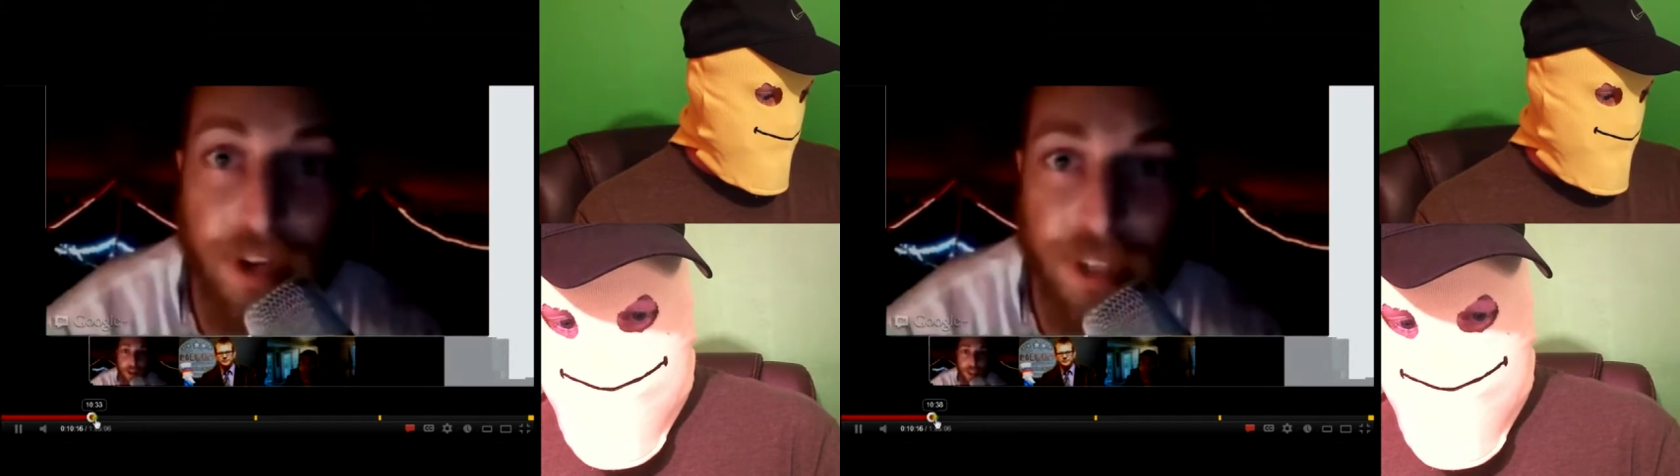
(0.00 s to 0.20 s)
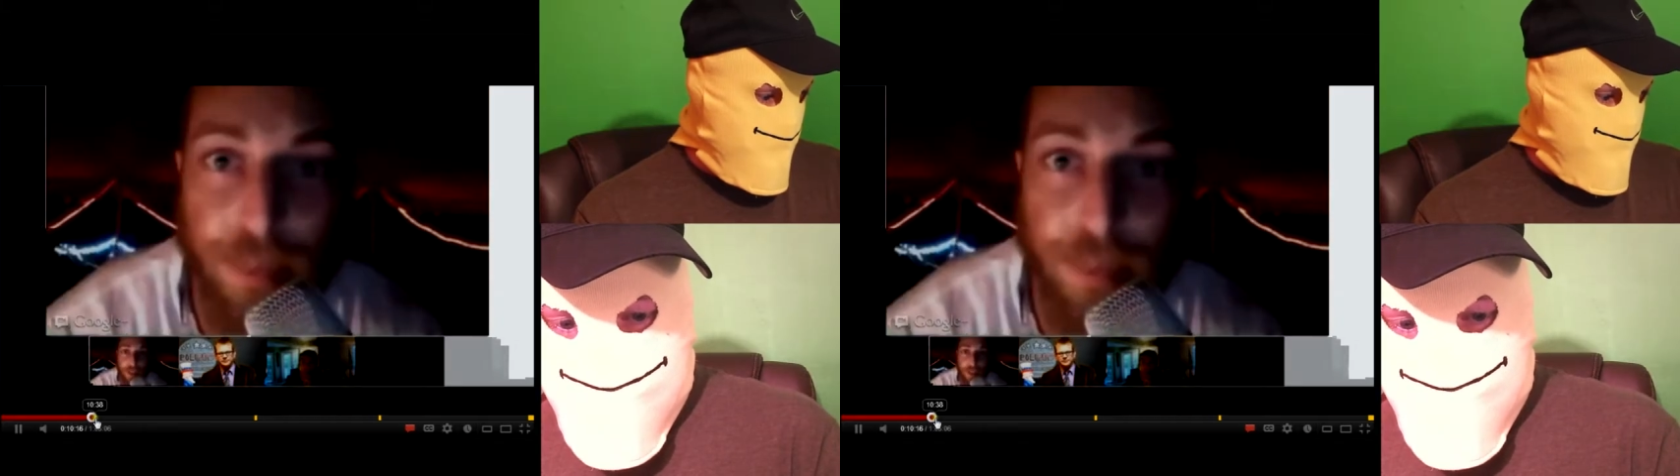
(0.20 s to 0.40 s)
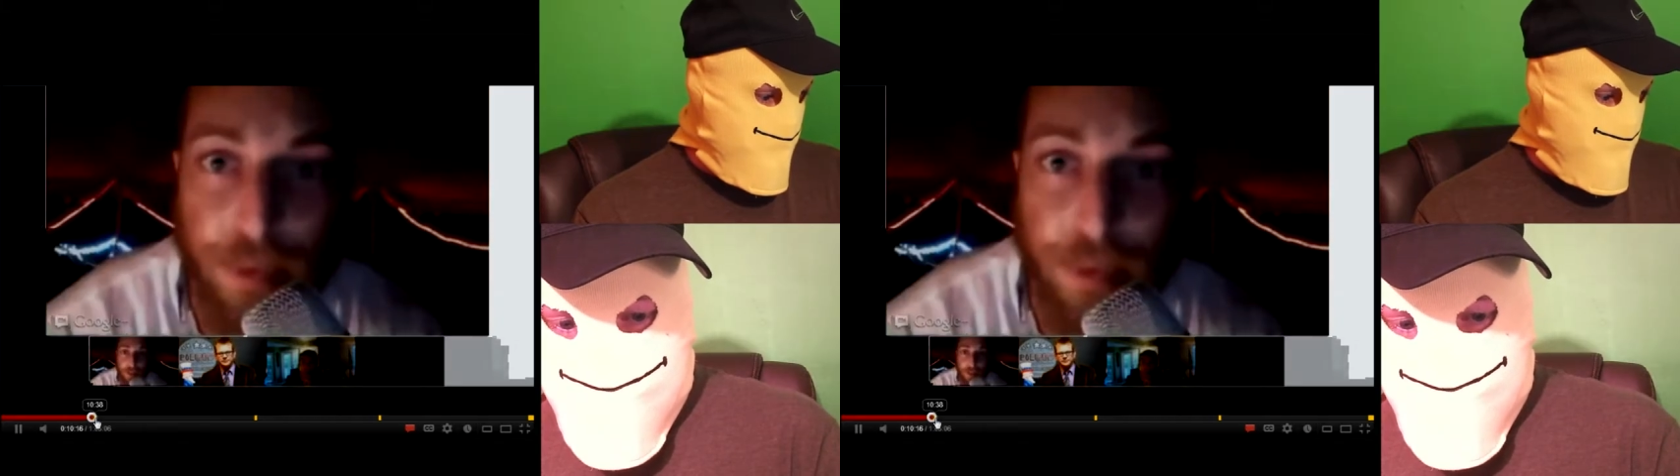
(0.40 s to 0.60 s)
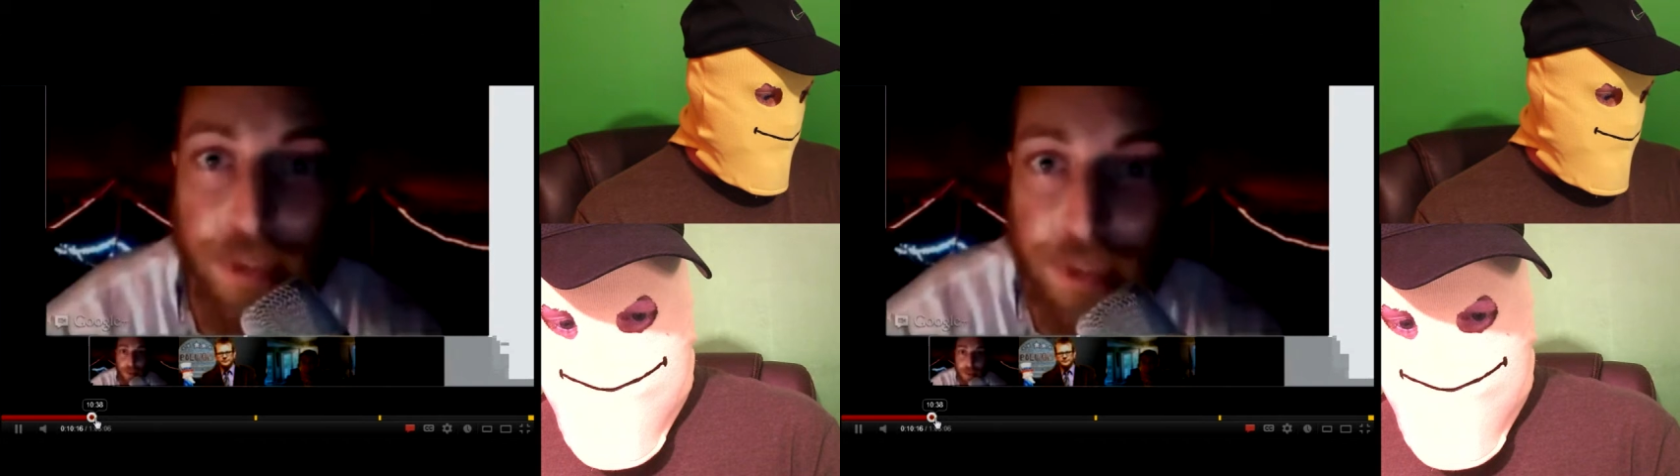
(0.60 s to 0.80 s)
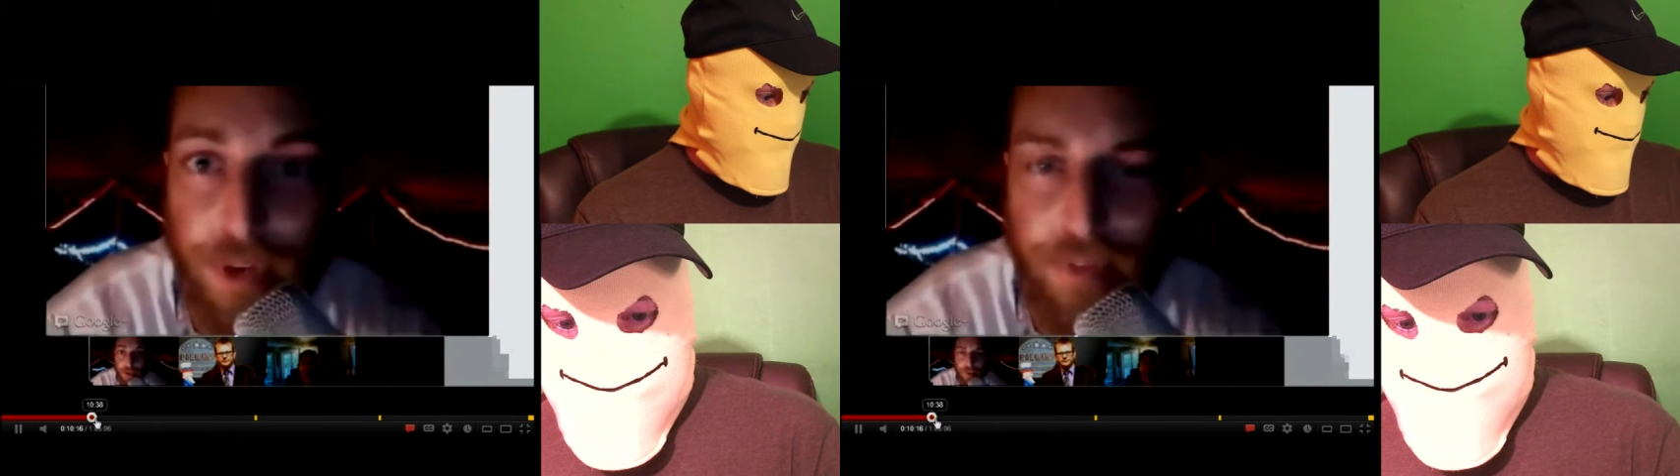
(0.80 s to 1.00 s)
target is
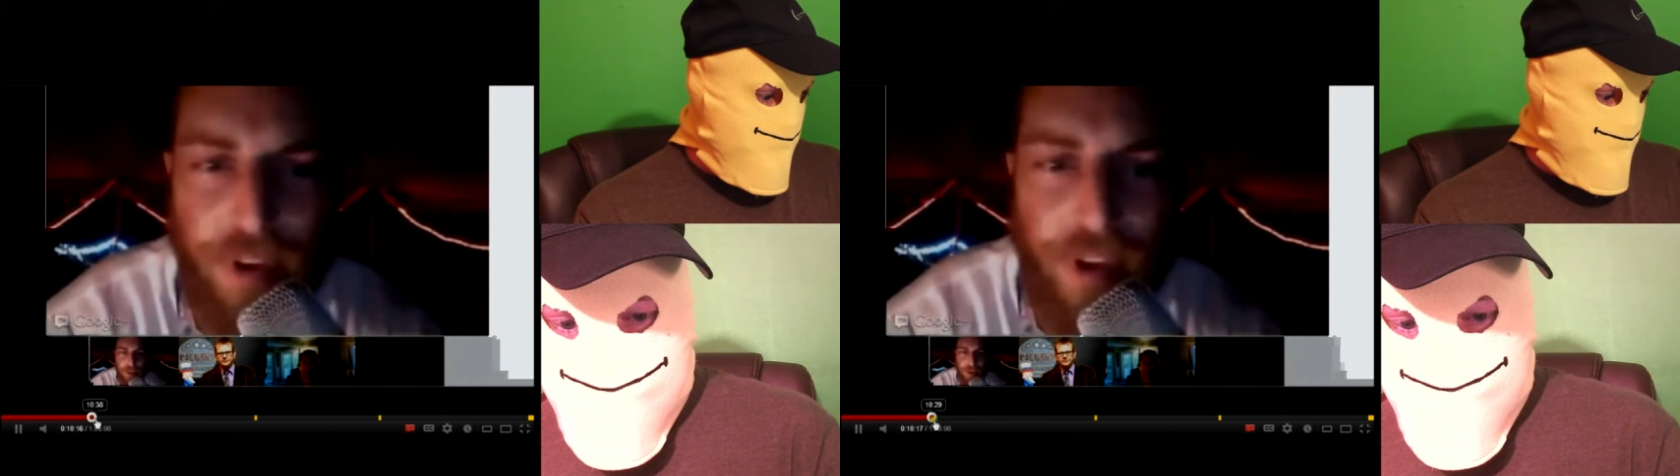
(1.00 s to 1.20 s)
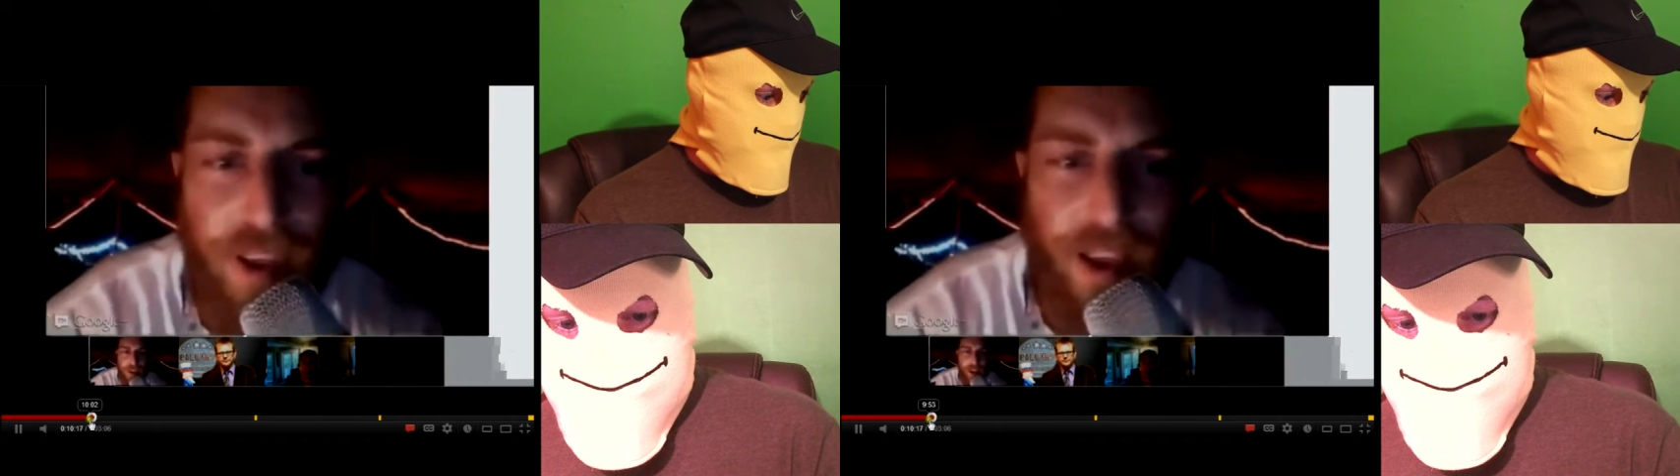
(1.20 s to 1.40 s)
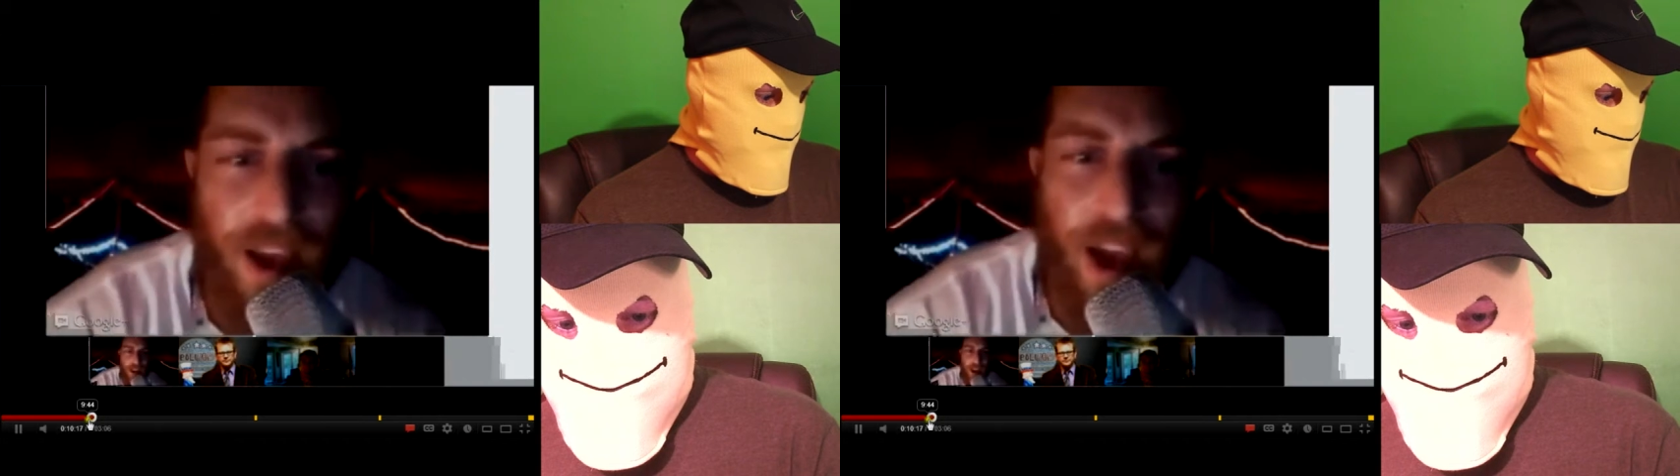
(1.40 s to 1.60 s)
supposed to serve.